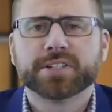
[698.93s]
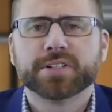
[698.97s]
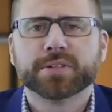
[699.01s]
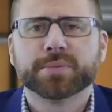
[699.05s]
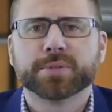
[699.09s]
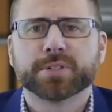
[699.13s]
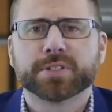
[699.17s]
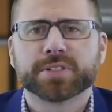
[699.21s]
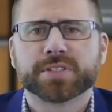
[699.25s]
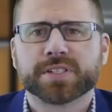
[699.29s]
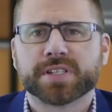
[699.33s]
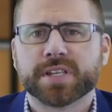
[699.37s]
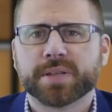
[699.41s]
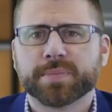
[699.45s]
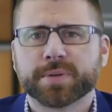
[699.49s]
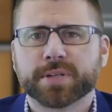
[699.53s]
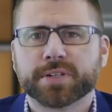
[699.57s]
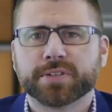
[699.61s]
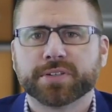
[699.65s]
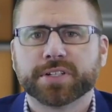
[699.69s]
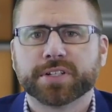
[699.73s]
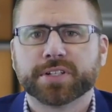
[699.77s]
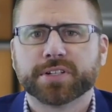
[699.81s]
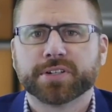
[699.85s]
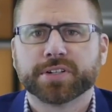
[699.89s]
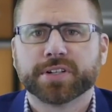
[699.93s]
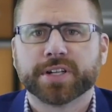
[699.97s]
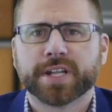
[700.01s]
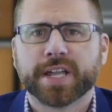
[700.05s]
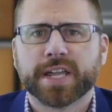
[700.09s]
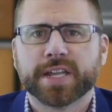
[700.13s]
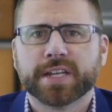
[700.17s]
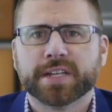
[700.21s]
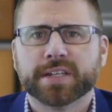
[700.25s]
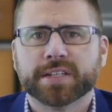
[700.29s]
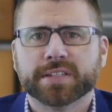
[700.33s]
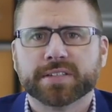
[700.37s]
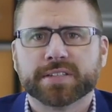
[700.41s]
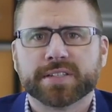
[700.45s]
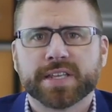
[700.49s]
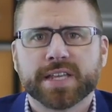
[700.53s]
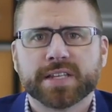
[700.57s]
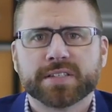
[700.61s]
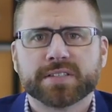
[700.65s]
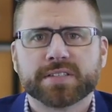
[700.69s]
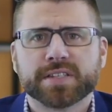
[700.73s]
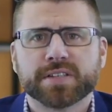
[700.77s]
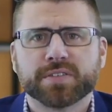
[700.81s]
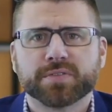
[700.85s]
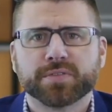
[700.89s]
tumors typically create
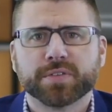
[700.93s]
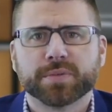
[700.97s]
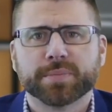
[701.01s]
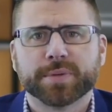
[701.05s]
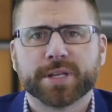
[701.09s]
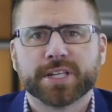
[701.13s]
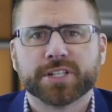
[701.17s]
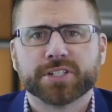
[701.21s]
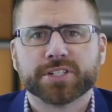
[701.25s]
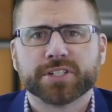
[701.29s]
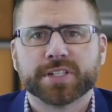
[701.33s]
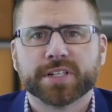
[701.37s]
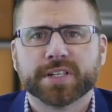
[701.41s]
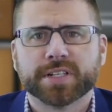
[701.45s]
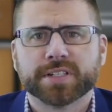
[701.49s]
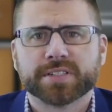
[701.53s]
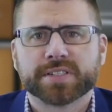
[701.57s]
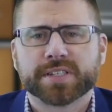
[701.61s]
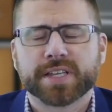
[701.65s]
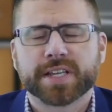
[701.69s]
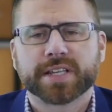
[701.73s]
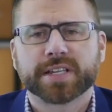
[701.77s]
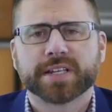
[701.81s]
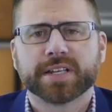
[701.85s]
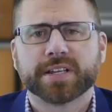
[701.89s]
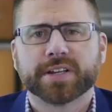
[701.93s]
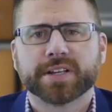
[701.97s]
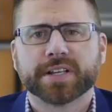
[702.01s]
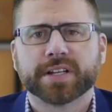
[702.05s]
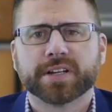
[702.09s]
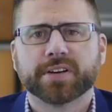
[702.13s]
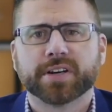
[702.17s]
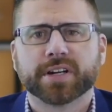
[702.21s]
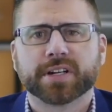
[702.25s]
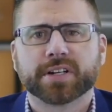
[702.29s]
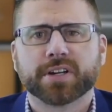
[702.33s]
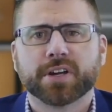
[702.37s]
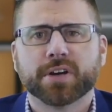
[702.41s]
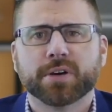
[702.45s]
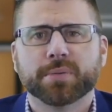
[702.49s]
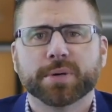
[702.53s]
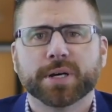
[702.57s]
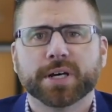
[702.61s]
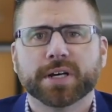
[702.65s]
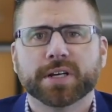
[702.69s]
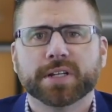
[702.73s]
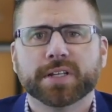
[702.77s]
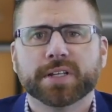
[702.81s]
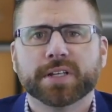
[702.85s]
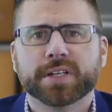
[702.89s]
intense inflammation and secondary
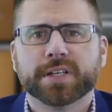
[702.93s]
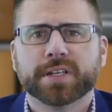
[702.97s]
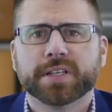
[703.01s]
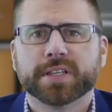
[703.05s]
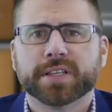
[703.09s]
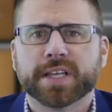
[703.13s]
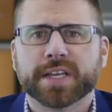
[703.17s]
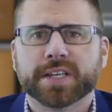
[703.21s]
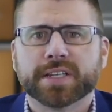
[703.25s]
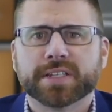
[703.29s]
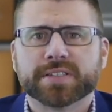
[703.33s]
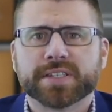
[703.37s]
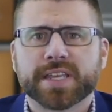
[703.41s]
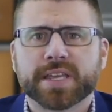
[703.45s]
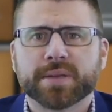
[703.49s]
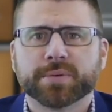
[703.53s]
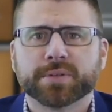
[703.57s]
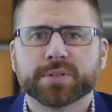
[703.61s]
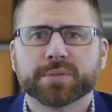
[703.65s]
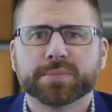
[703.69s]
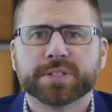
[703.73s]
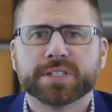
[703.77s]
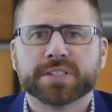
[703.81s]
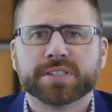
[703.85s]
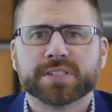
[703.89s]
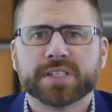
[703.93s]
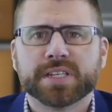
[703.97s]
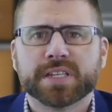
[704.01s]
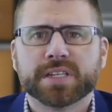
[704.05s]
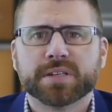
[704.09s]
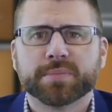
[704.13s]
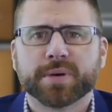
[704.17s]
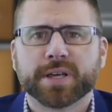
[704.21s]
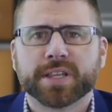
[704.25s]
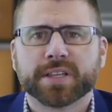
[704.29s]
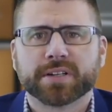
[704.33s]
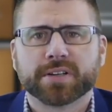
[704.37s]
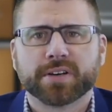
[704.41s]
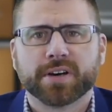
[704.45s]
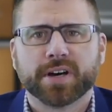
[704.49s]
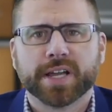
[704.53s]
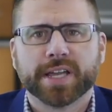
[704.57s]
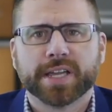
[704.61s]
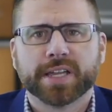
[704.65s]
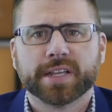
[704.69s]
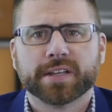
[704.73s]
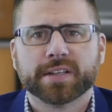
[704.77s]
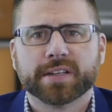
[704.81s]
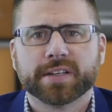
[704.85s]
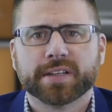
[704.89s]
glaucoma that is able to be seen by the
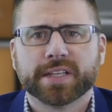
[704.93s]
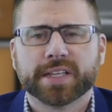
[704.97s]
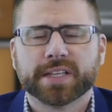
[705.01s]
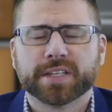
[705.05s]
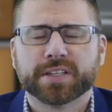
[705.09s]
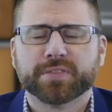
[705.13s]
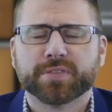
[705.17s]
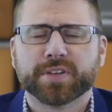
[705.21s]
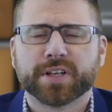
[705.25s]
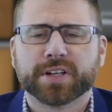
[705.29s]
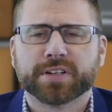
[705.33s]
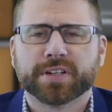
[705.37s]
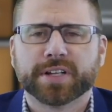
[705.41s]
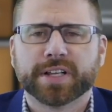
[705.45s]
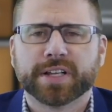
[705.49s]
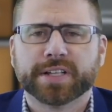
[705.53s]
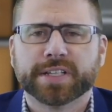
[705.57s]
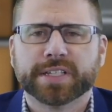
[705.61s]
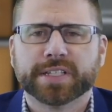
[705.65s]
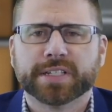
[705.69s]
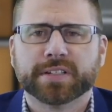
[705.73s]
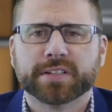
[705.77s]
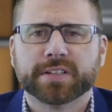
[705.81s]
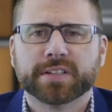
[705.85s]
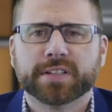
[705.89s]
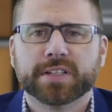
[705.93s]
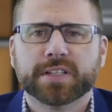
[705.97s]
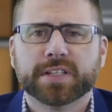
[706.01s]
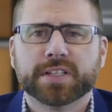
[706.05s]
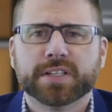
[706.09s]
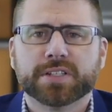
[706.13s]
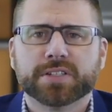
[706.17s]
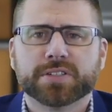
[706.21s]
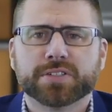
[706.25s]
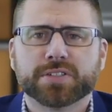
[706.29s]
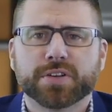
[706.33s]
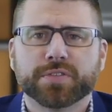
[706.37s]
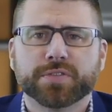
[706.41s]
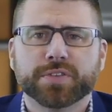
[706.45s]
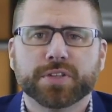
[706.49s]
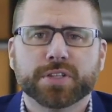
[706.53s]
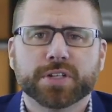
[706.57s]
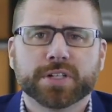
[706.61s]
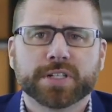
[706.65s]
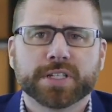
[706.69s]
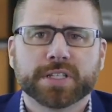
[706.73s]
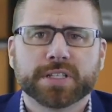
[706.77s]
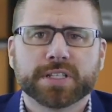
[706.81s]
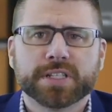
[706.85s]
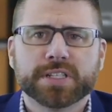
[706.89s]
client and the veterinarian. So if you
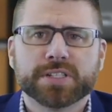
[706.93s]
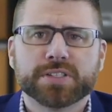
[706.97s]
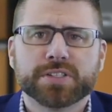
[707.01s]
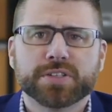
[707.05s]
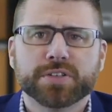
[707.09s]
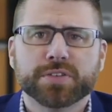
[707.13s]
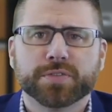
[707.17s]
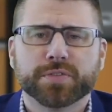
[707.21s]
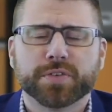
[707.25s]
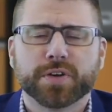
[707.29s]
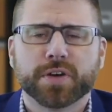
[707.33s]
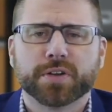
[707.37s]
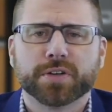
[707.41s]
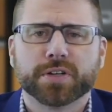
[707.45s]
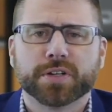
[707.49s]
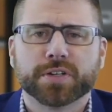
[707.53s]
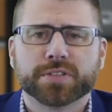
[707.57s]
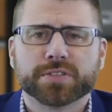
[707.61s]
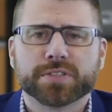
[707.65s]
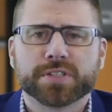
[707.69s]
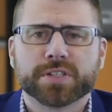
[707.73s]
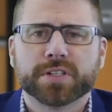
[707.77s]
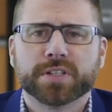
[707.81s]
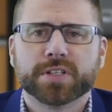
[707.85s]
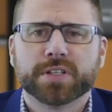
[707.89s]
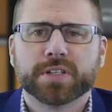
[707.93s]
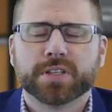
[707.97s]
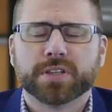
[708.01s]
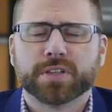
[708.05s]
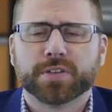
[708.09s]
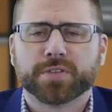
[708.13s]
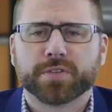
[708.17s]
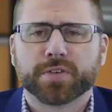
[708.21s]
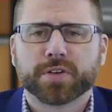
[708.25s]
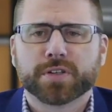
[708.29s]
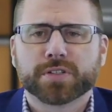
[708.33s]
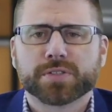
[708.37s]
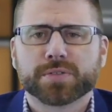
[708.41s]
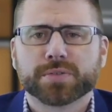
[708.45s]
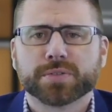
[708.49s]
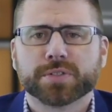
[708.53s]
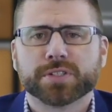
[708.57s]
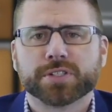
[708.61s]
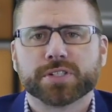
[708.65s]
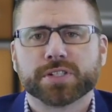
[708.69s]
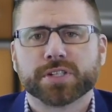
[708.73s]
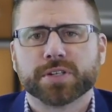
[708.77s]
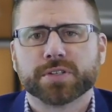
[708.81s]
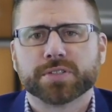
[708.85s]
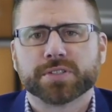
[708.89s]
look at these two photos, the first one
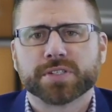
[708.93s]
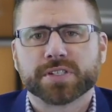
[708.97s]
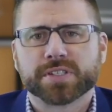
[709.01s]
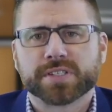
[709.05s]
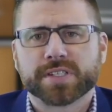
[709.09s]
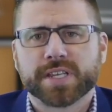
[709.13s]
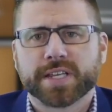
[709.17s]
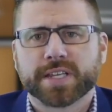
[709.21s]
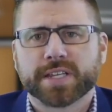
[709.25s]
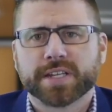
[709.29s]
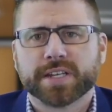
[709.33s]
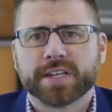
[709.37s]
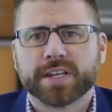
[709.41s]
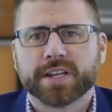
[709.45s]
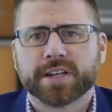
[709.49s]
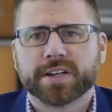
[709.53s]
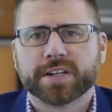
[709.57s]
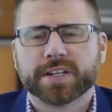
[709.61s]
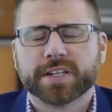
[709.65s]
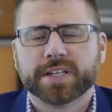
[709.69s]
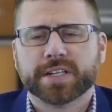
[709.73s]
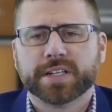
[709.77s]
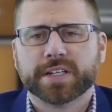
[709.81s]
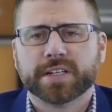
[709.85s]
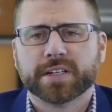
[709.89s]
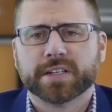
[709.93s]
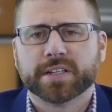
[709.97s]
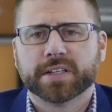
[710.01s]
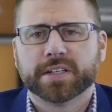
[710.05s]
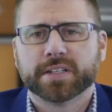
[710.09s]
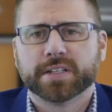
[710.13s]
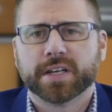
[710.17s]
shows a secondary